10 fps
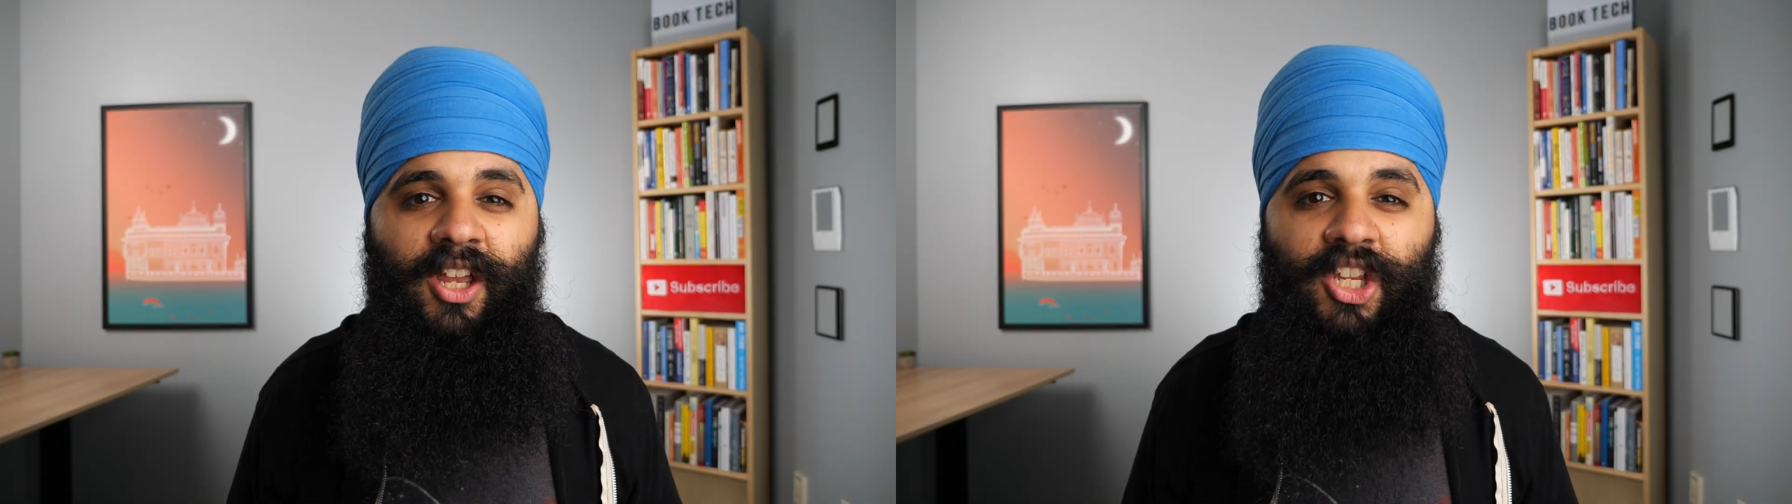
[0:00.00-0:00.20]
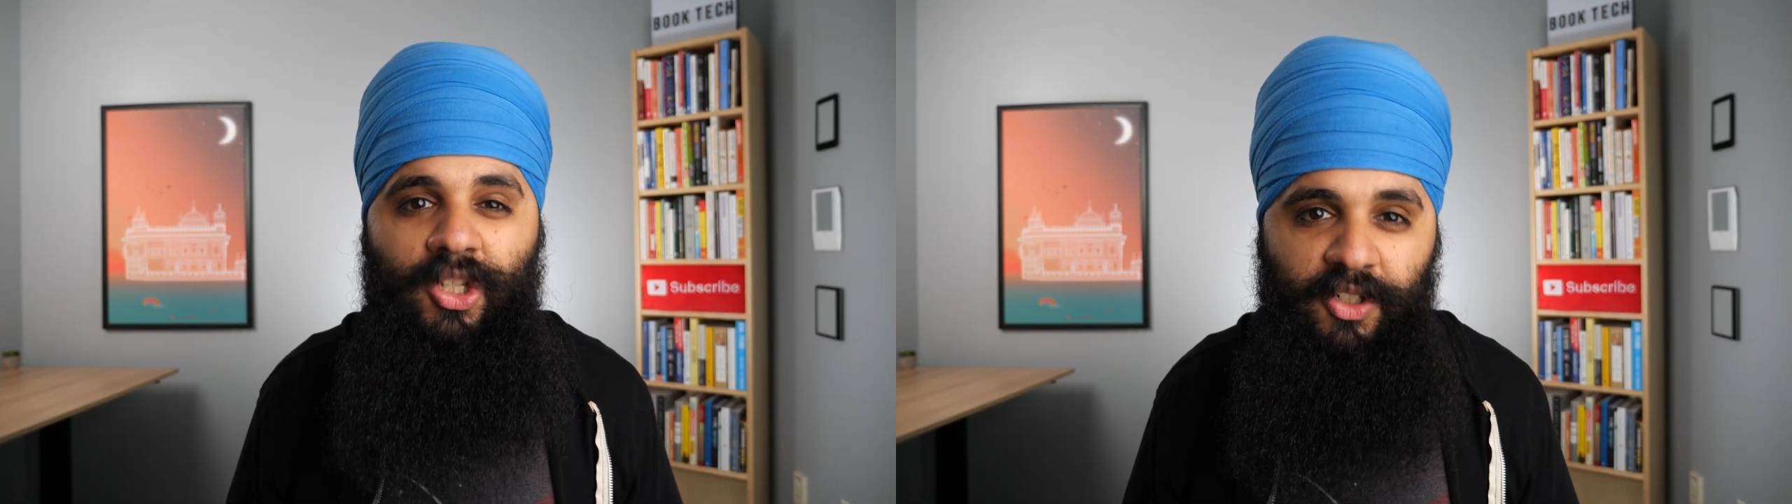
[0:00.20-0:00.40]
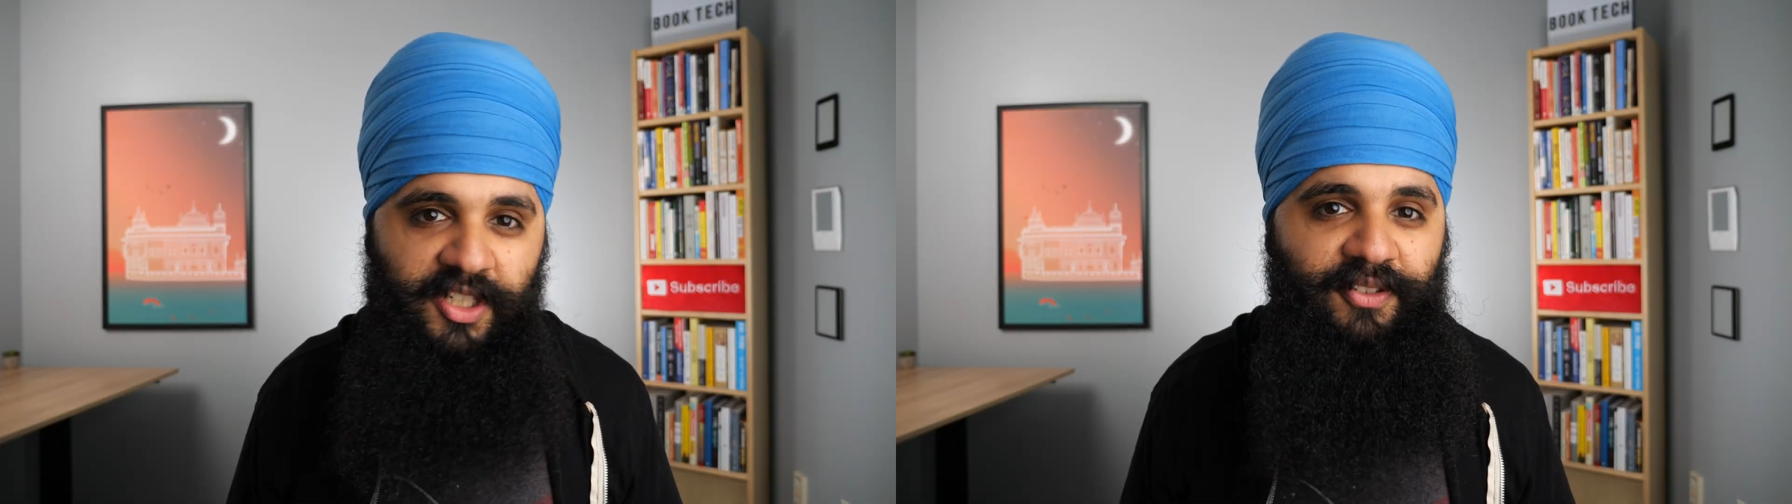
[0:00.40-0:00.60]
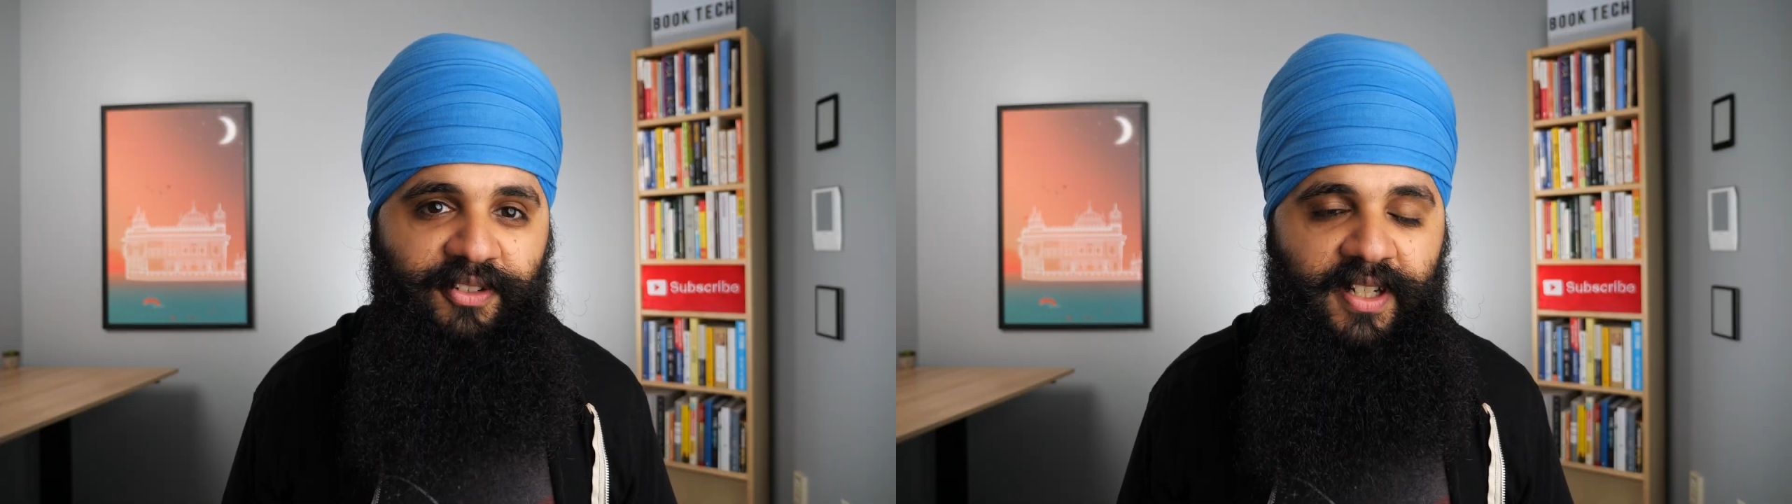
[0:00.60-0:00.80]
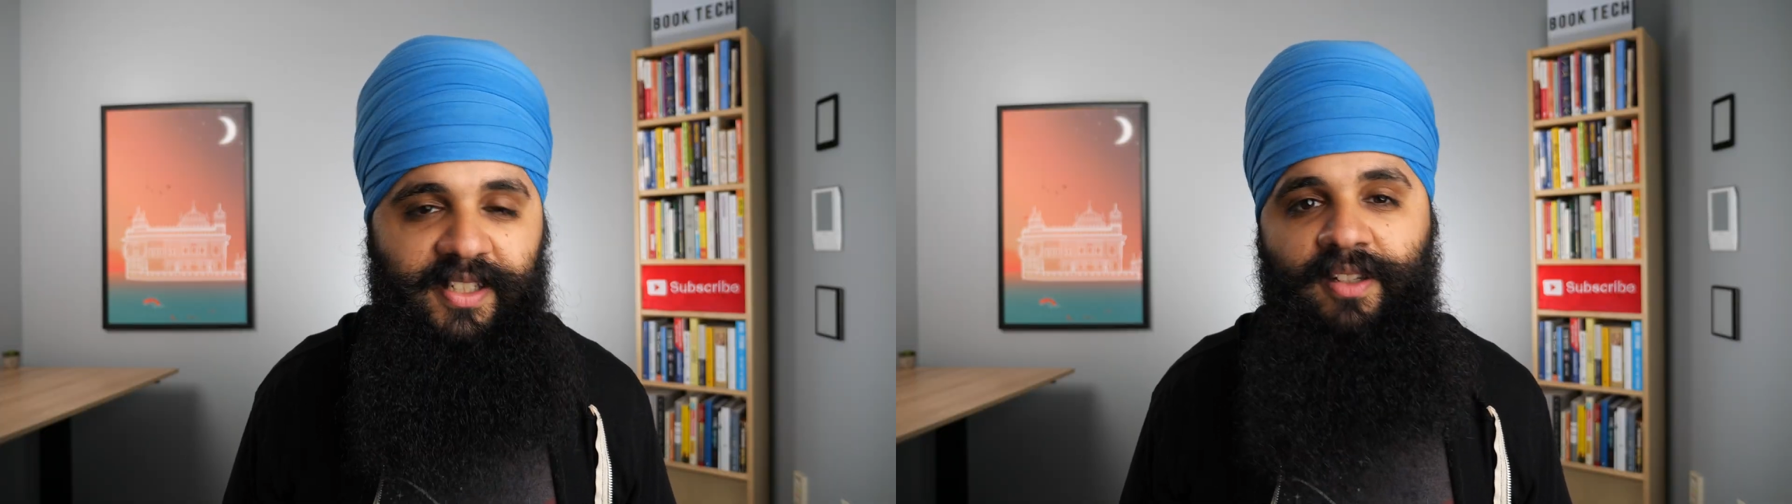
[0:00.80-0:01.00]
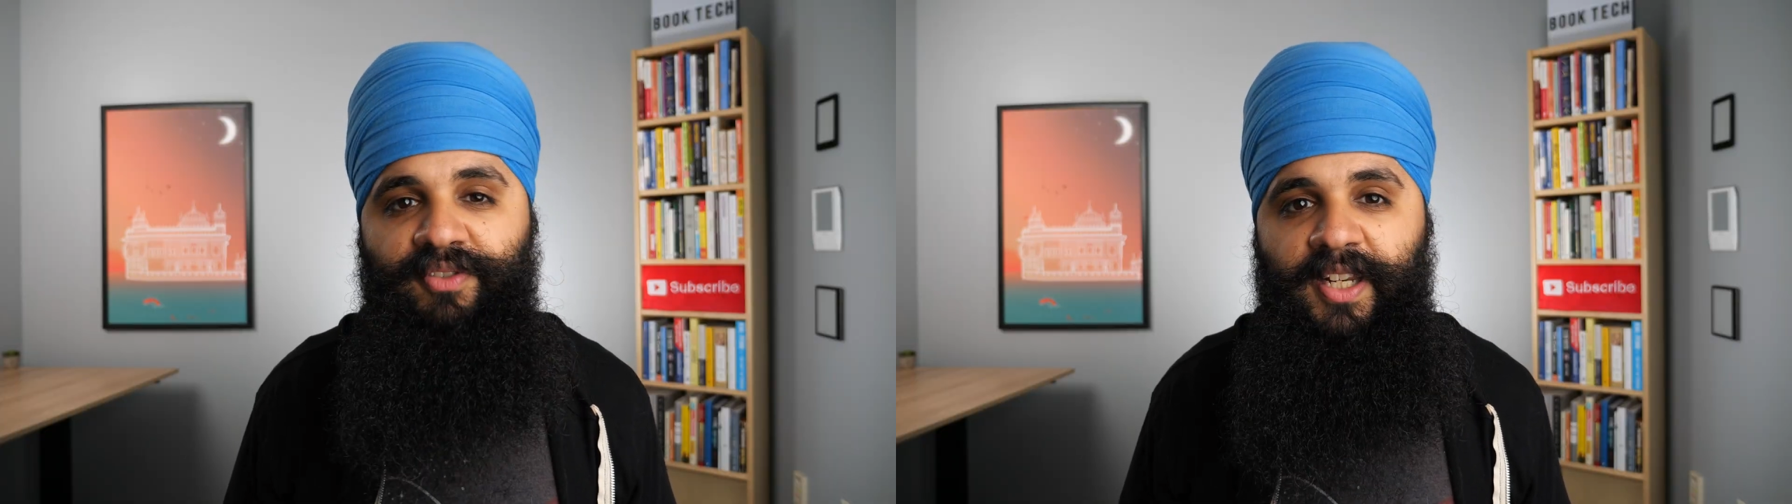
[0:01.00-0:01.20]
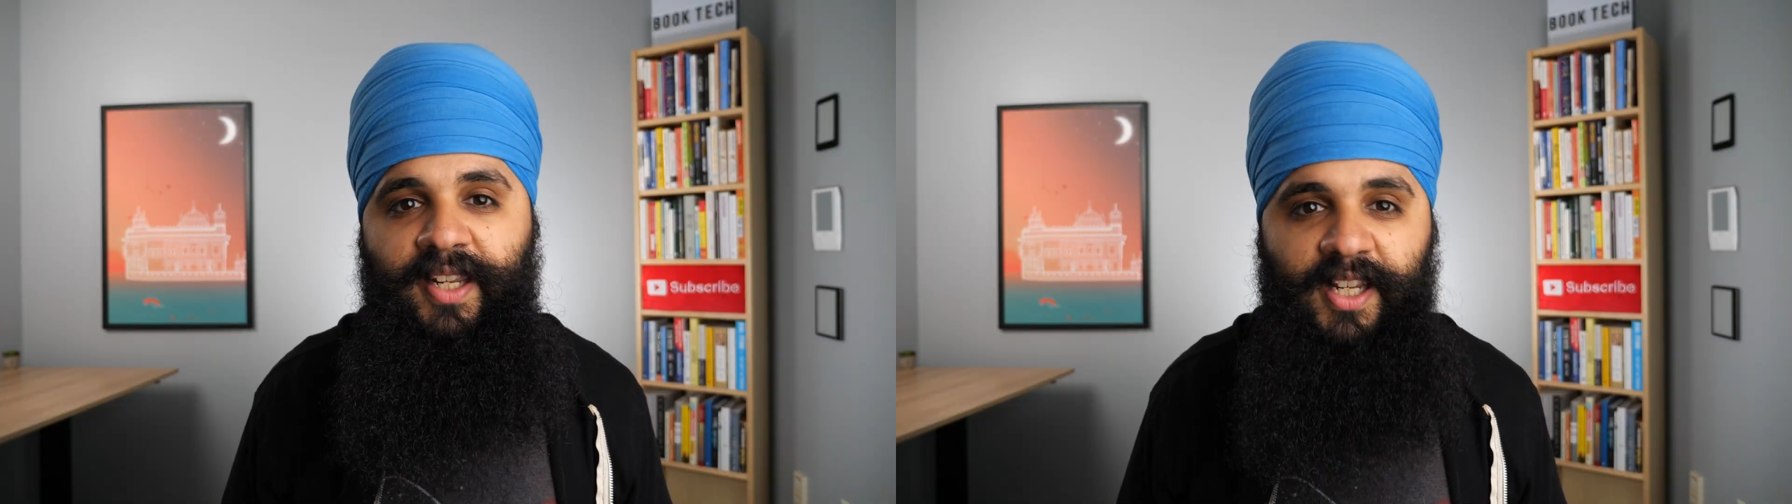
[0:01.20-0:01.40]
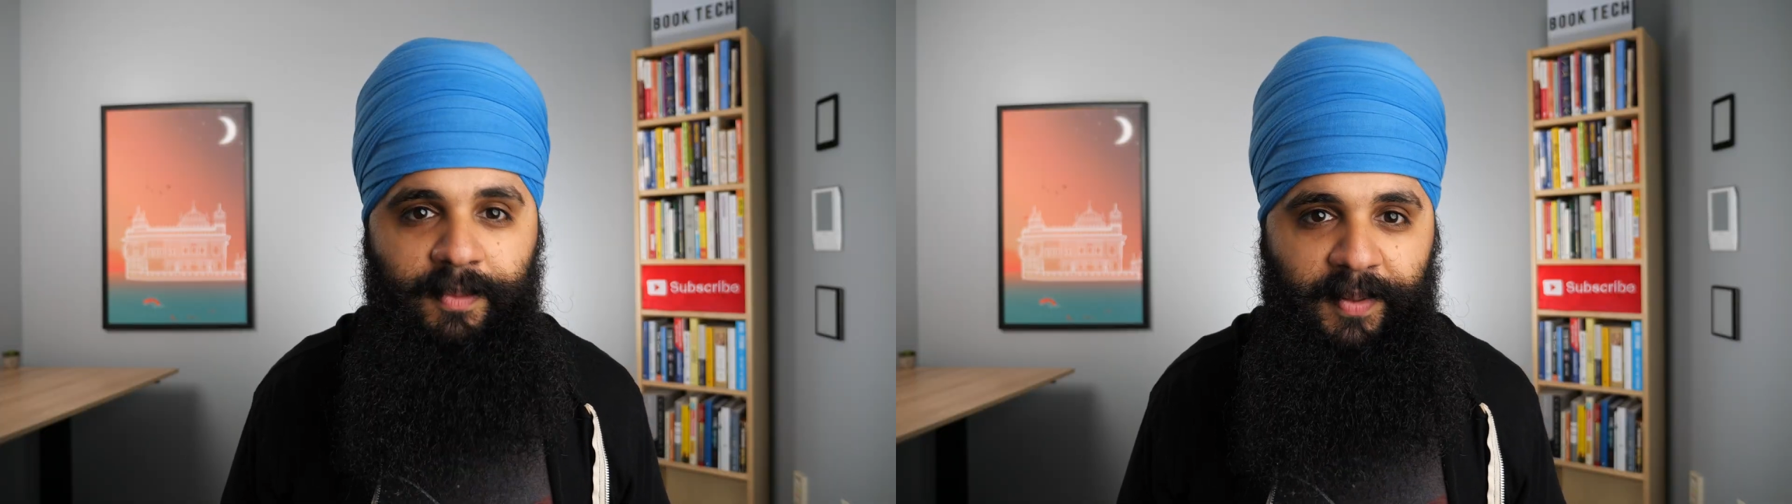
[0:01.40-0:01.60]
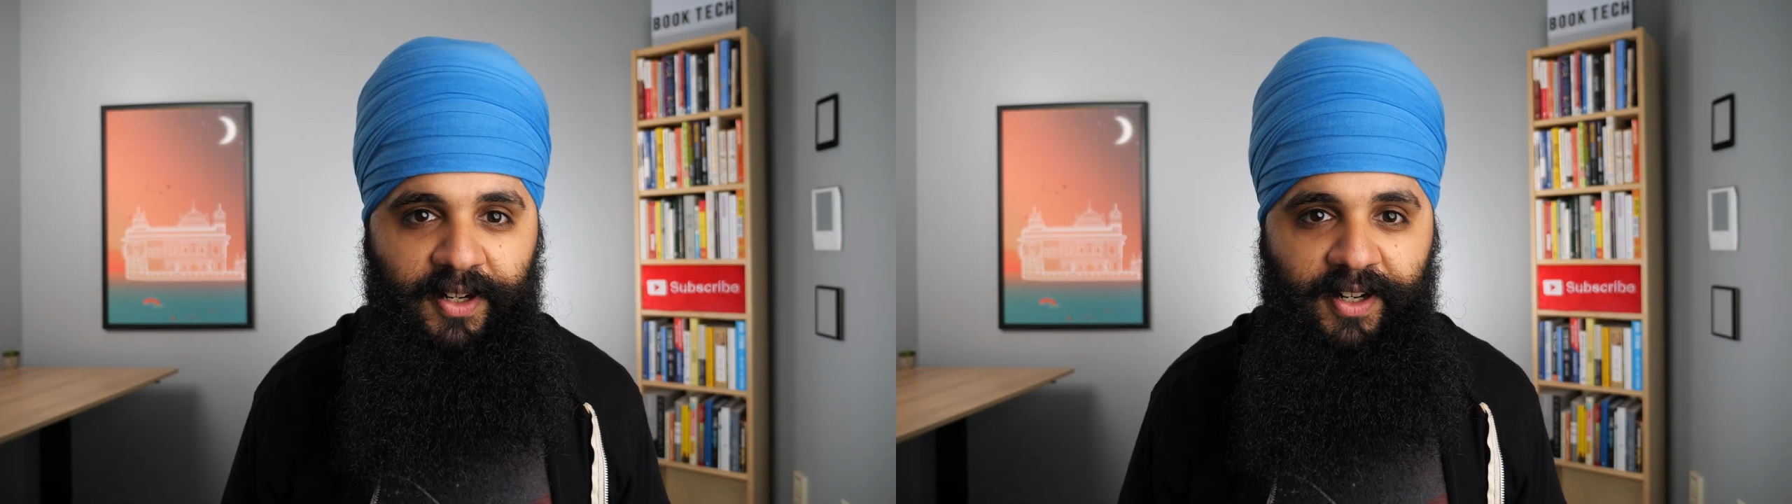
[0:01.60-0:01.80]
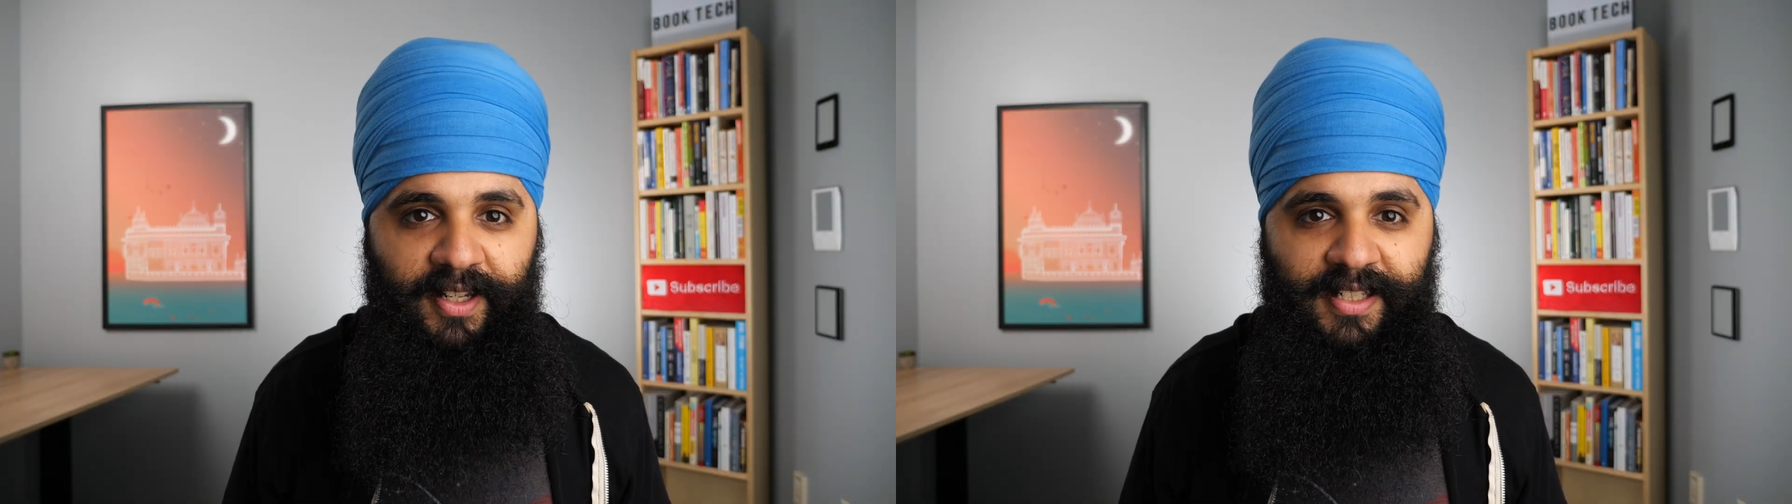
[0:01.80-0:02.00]
huge difference in the reading
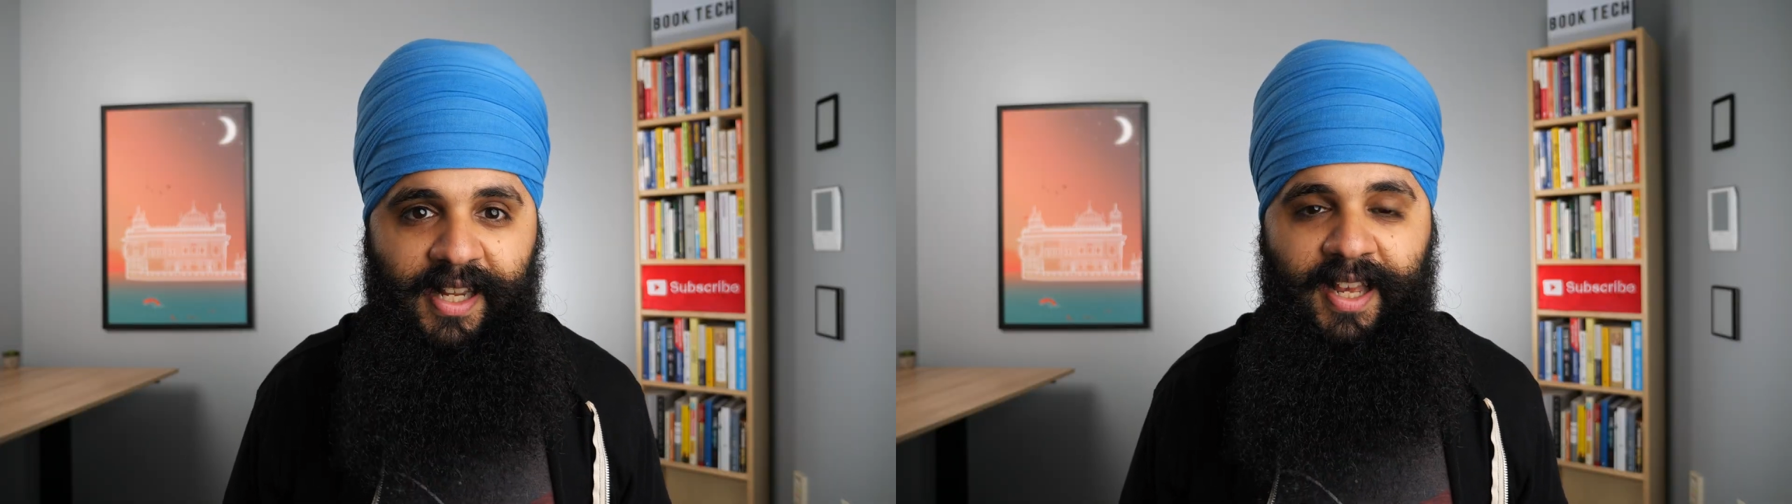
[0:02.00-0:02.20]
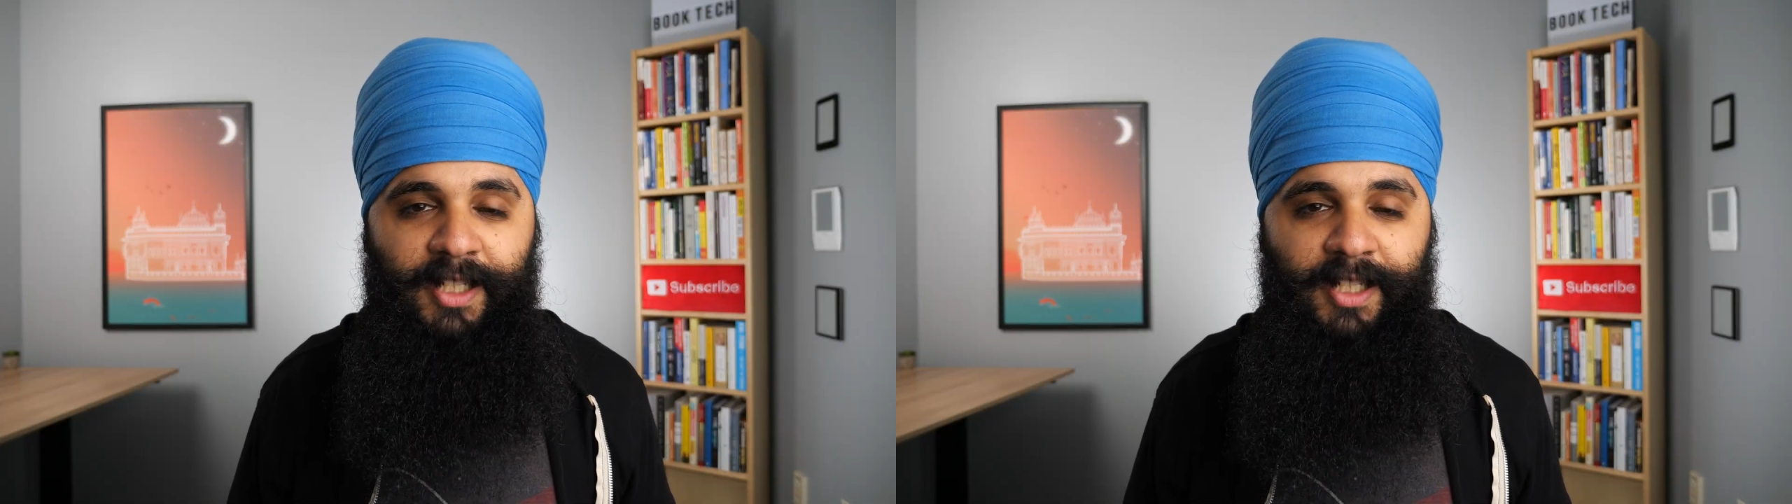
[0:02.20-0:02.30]
experience,